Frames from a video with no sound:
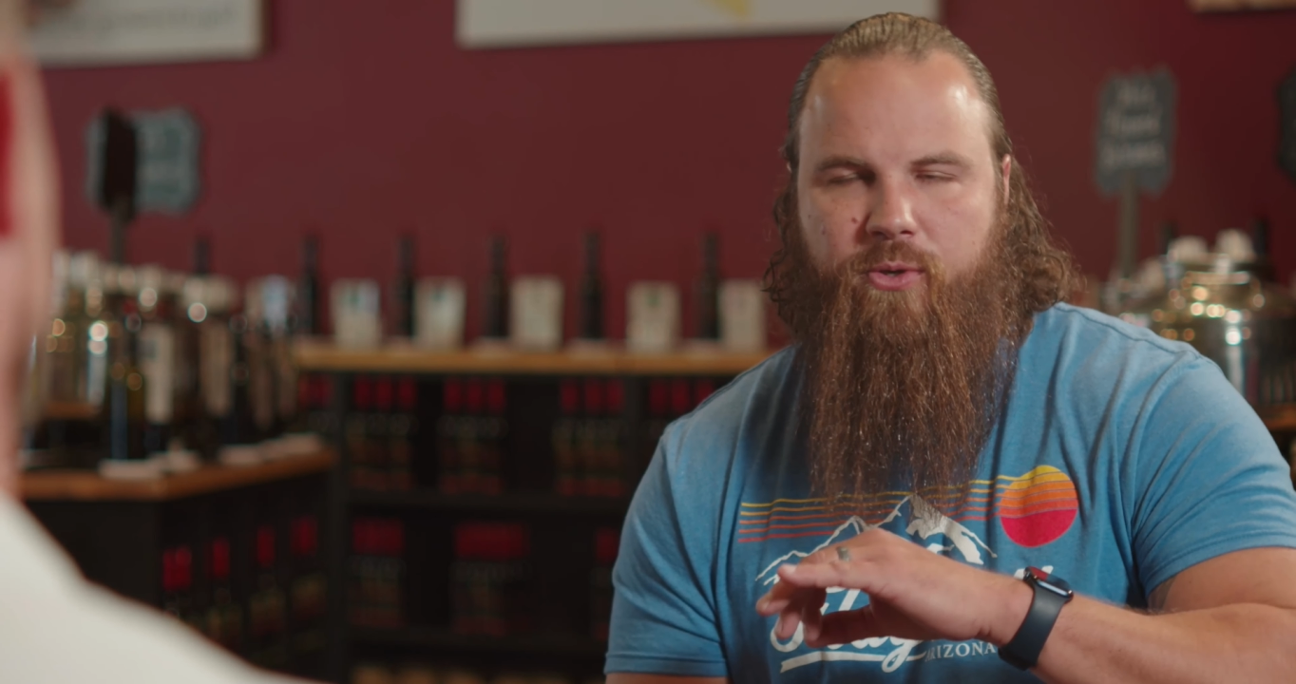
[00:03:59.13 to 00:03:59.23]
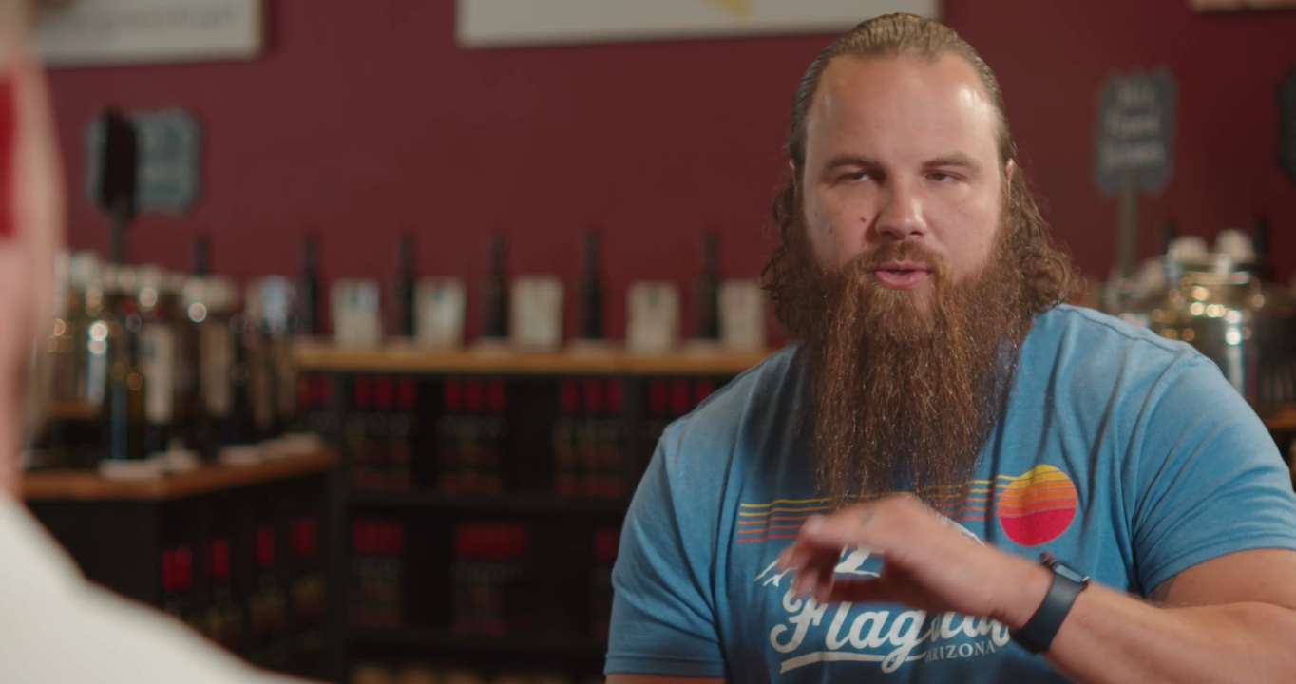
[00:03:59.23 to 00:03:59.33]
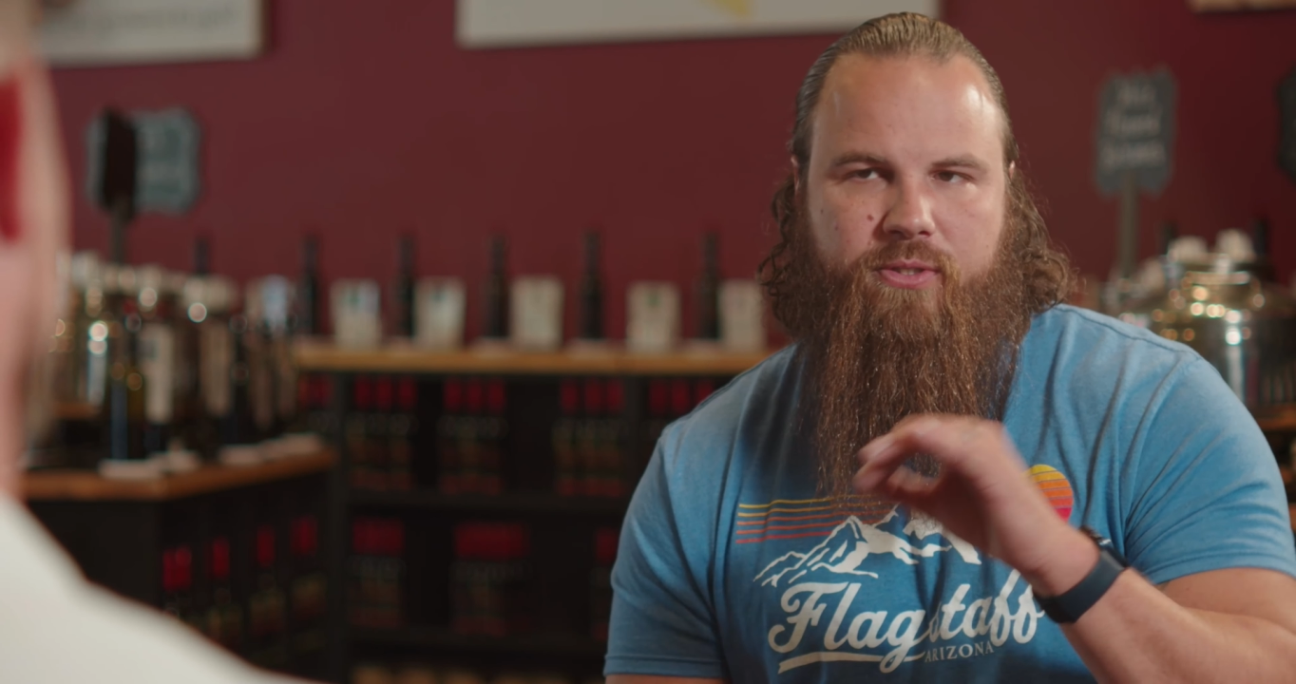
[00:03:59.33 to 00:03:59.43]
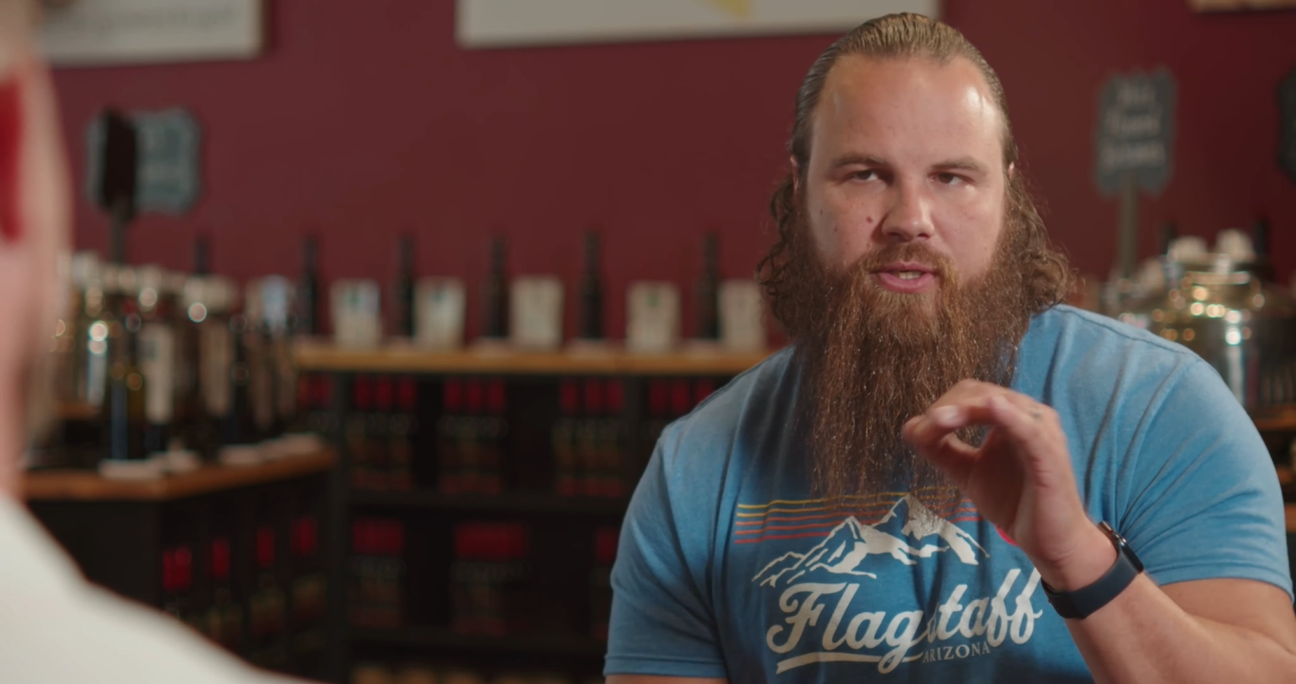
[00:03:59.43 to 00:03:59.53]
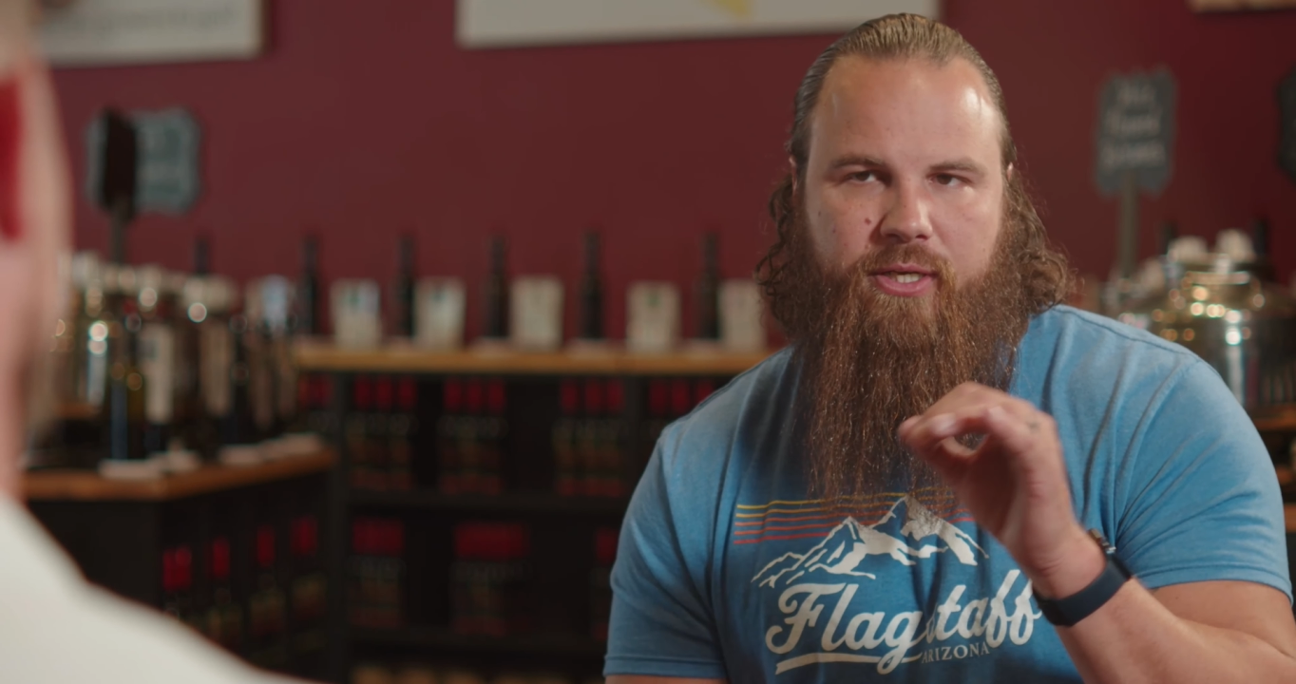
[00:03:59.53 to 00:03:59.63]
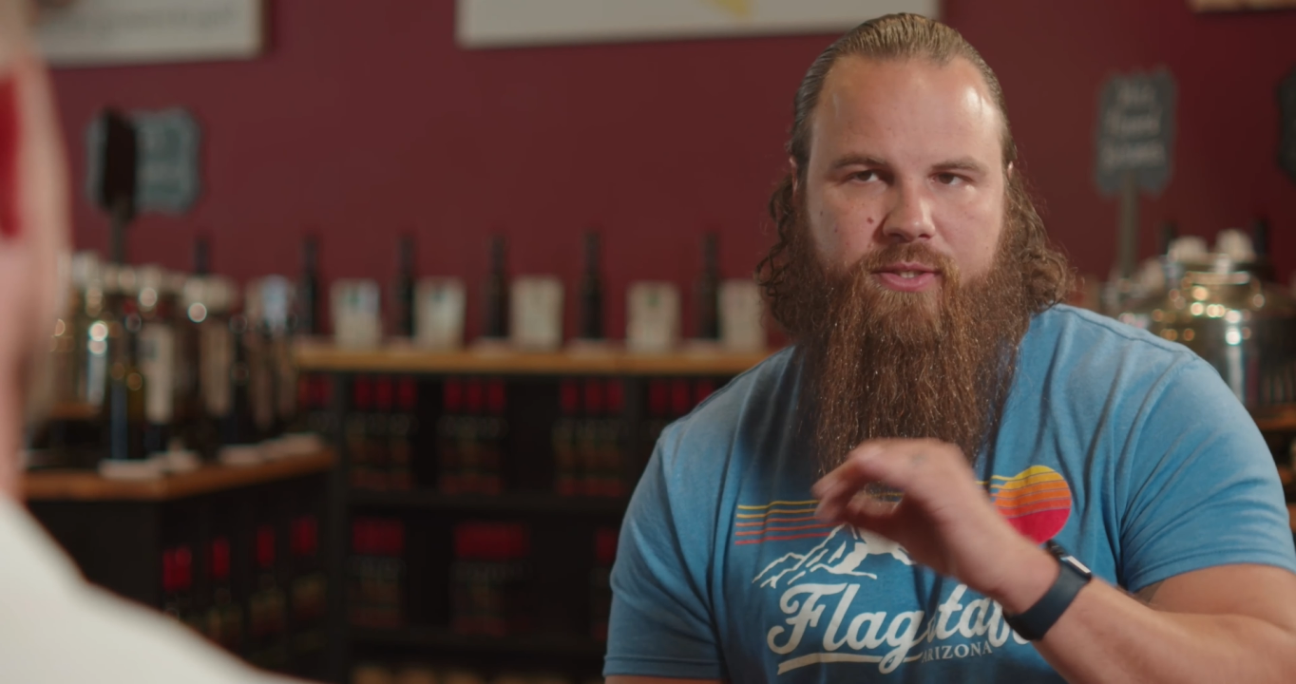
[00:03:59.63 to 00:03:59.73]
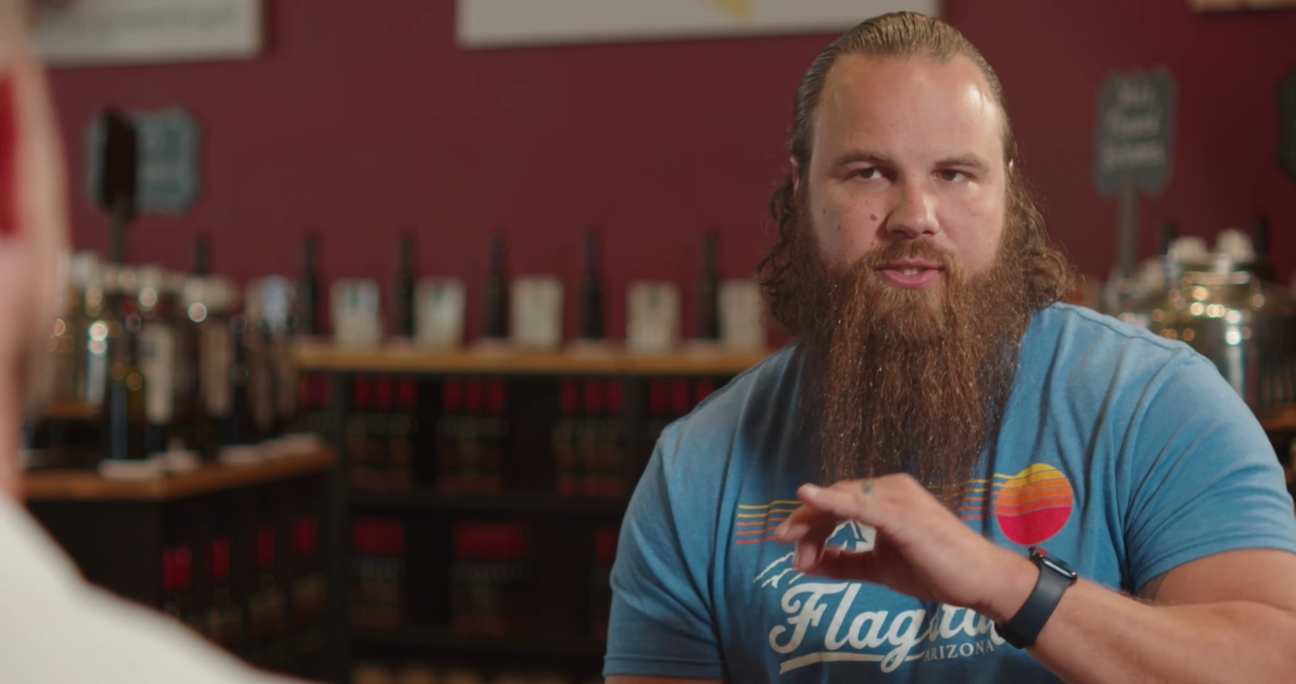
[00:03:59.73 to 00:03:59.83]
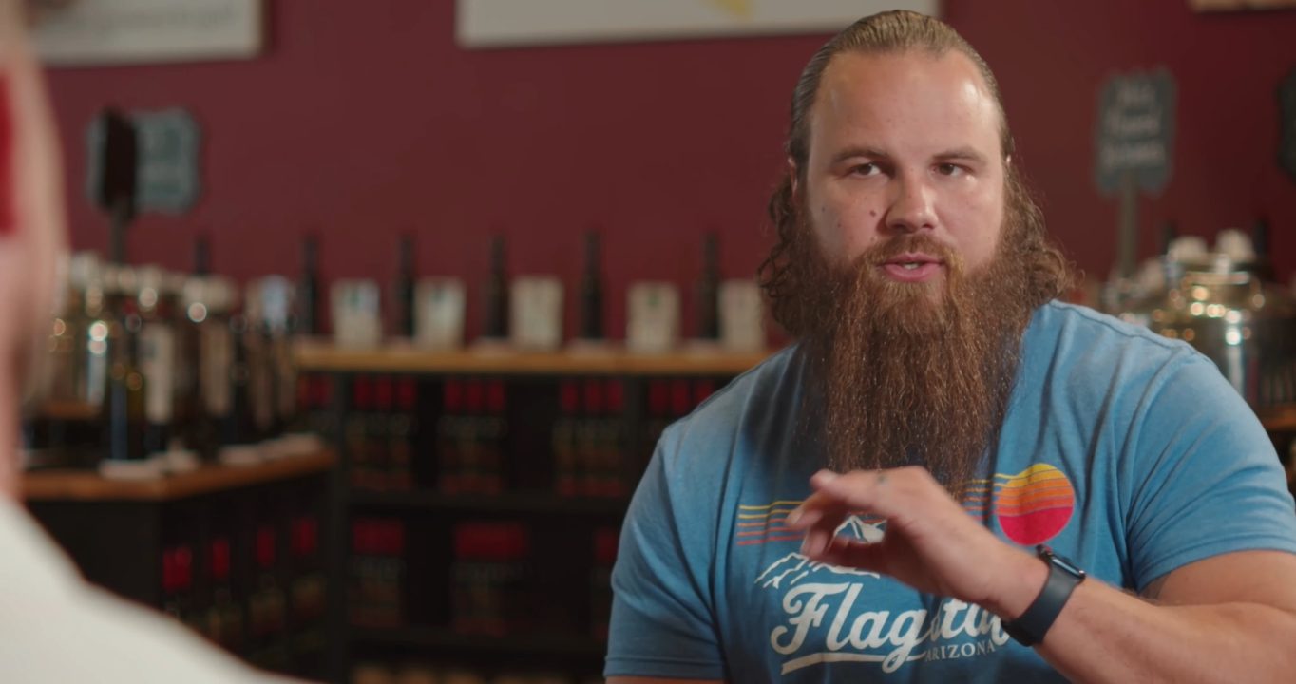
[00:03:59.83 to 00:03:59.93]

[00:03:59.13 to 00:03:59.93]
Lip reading: noticing as they